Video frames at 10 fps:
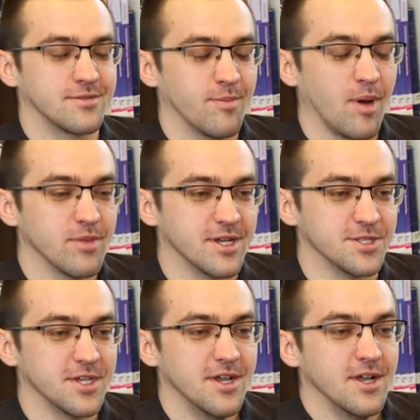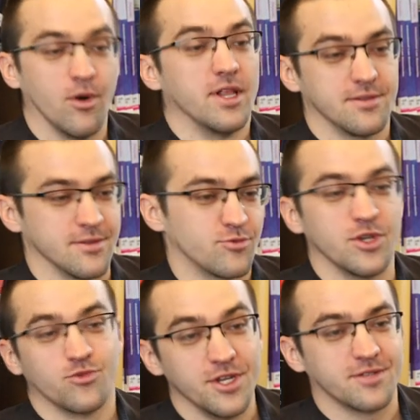Republicans, well, in
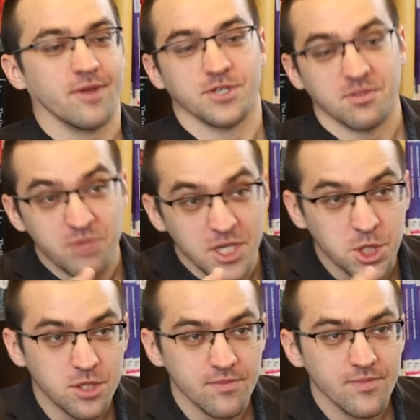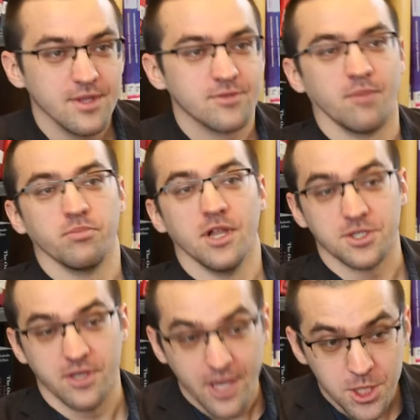2020, Trump was impeached. Trump
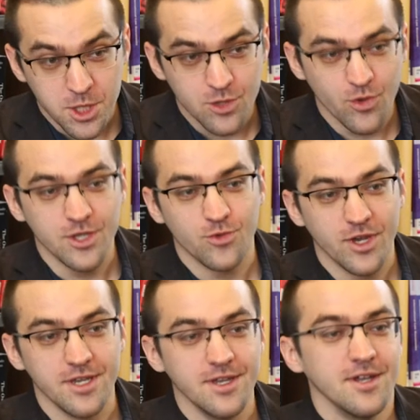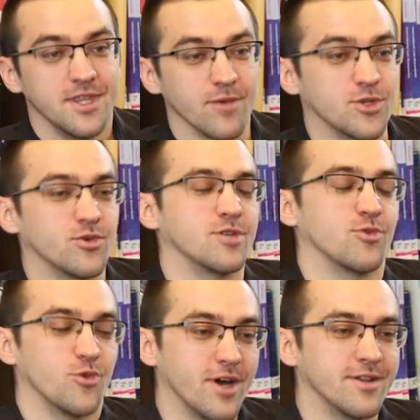lost the election in 2020. Now, in
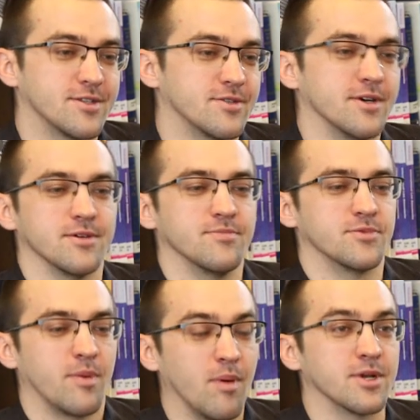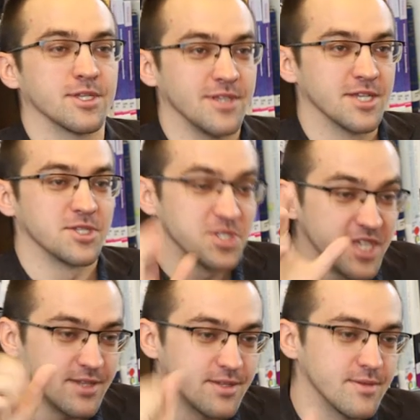2021, uh, um, Republicans lost the
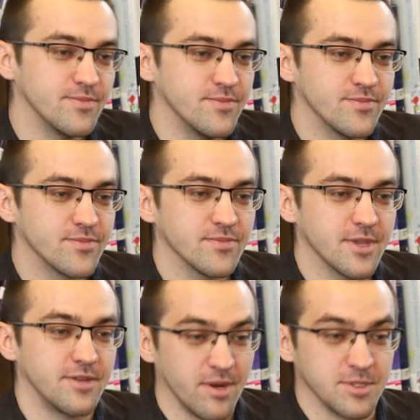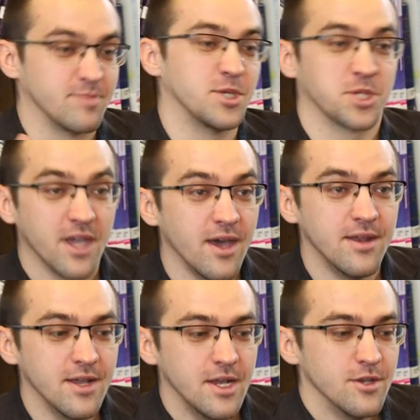Senate and Trump is impeached
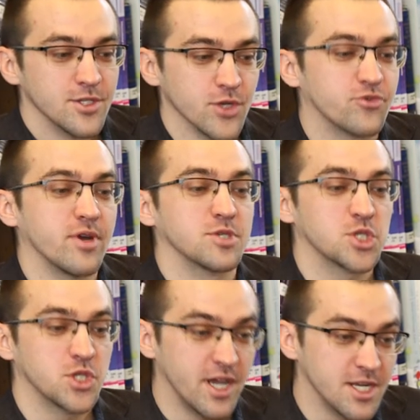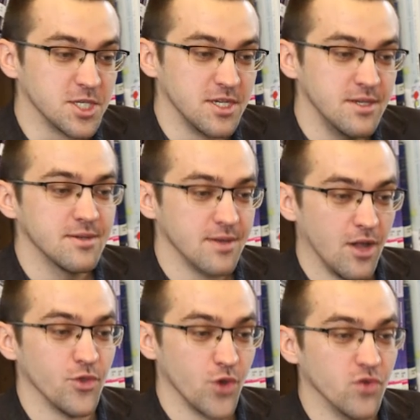again. So Trump's strategy,
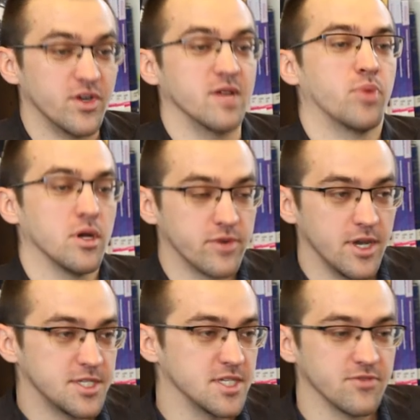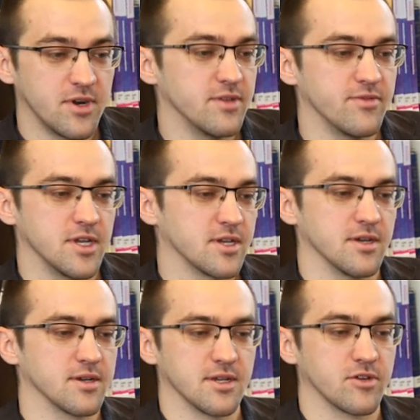although very polarizing, very, very kind
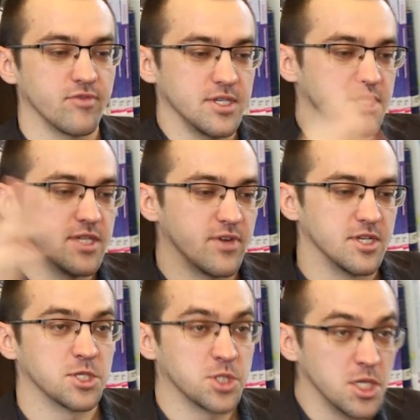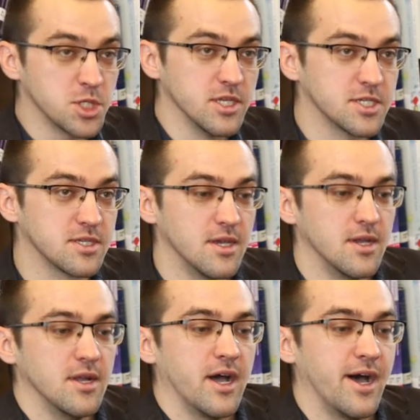of kind of crazy, very sensationalist,
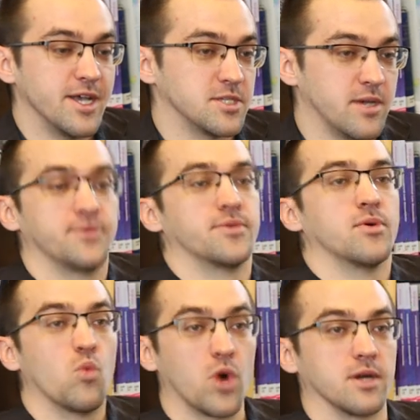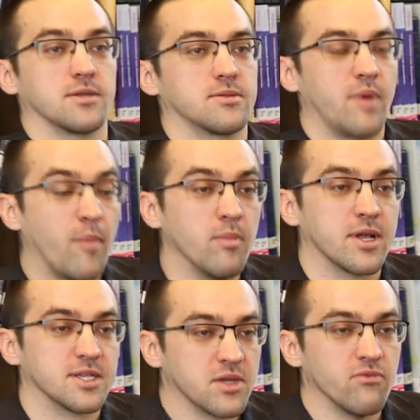has not worked.
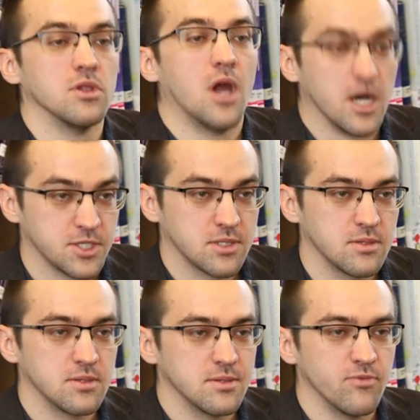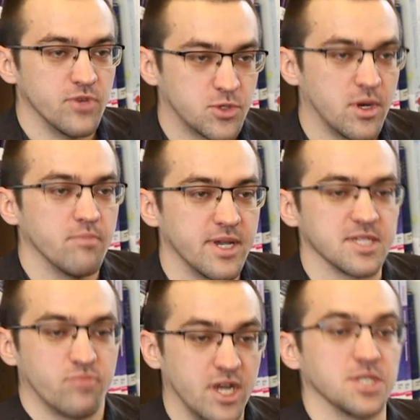Republicans have lost with Trump as
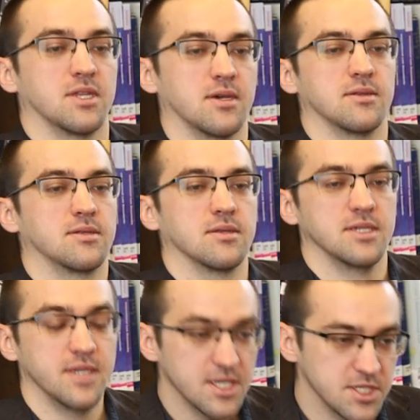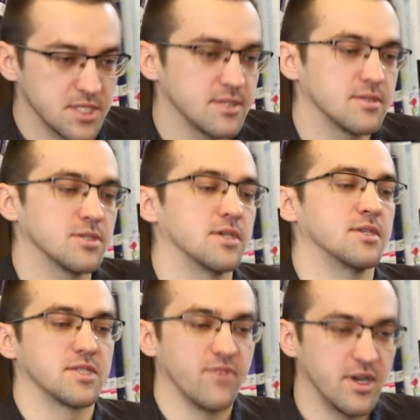a president. yes, society
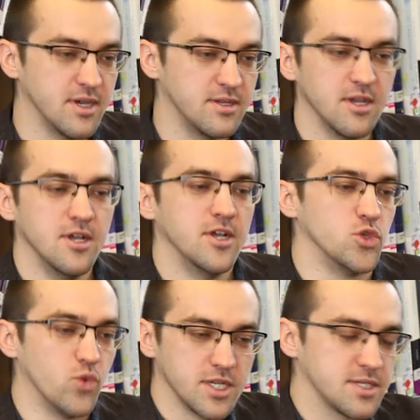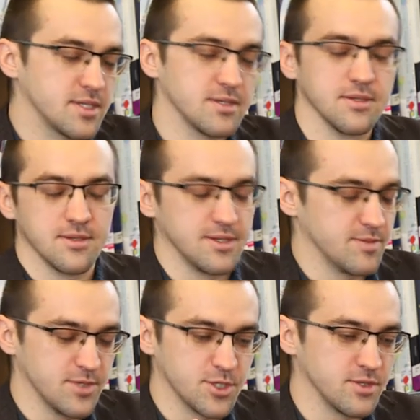is divided. U.S. is
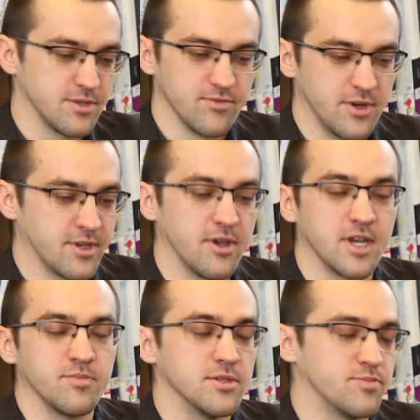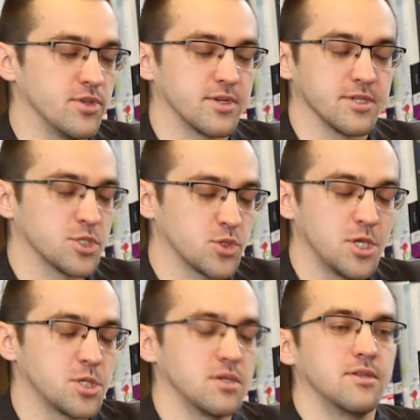essentially very chaotic political
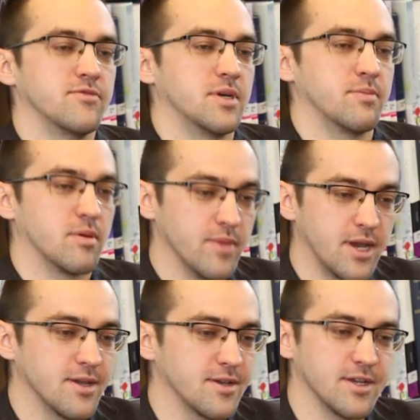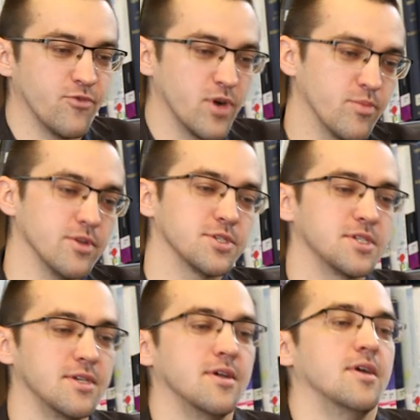situation, very problematic kind of foreign
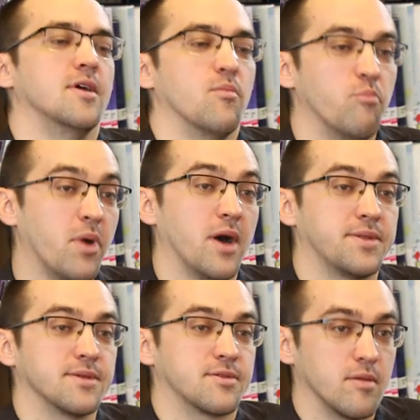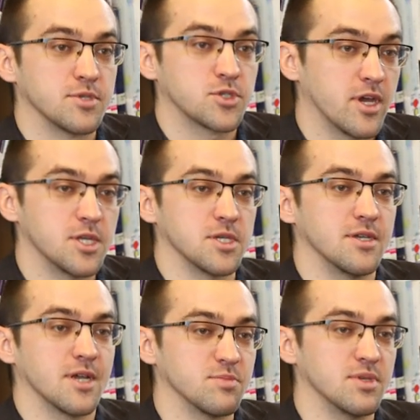policy, but Trump's
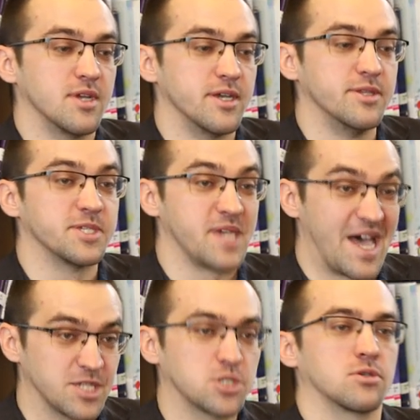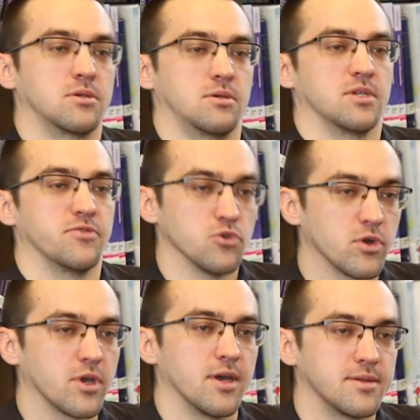strategy has been a disaster. If you
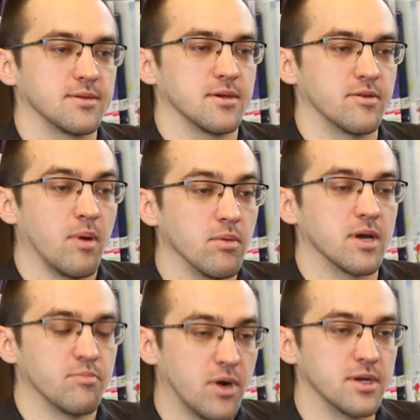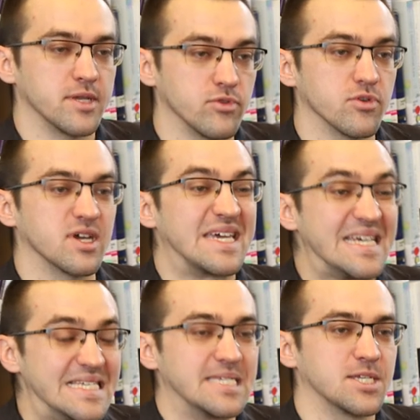look at uh, Republican Party, if you look at
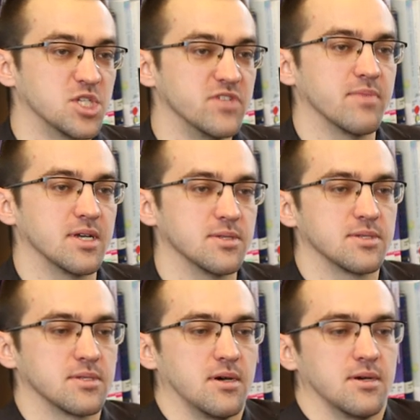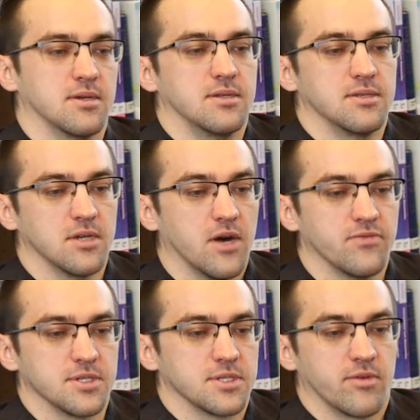his achievements uh, in the
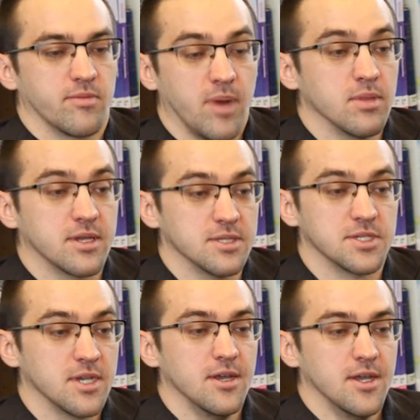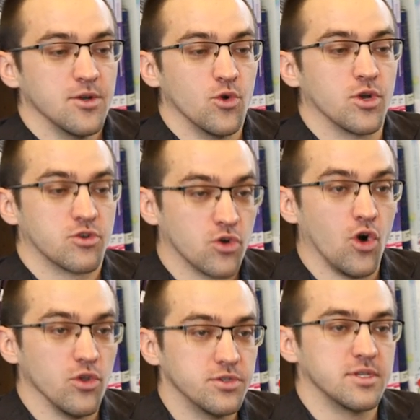office, so Republicans who
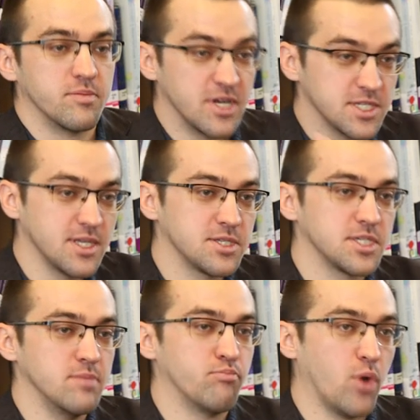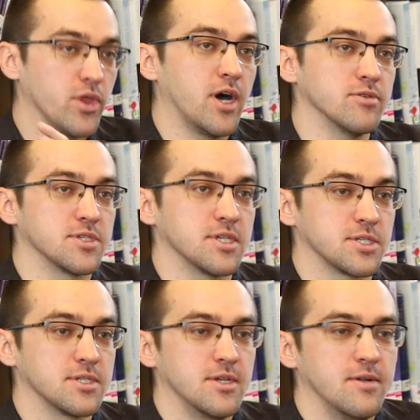controlled the presidency, both
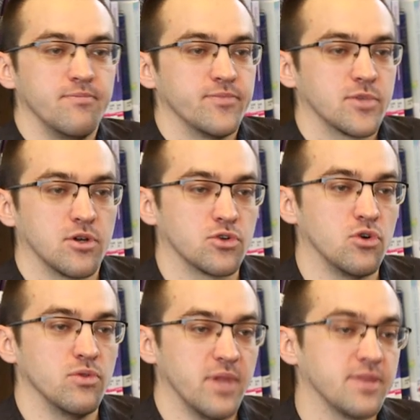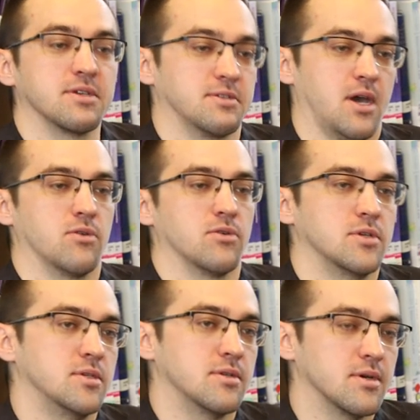houses control nothing now.
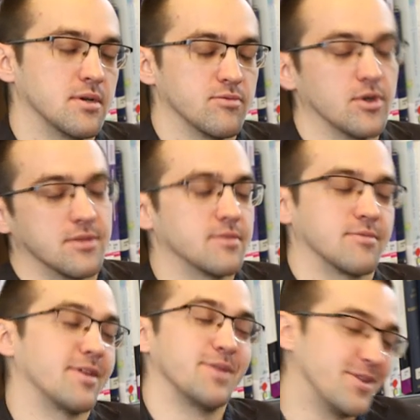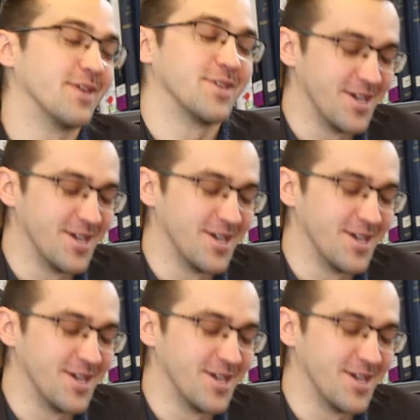In uh, well, not nothing.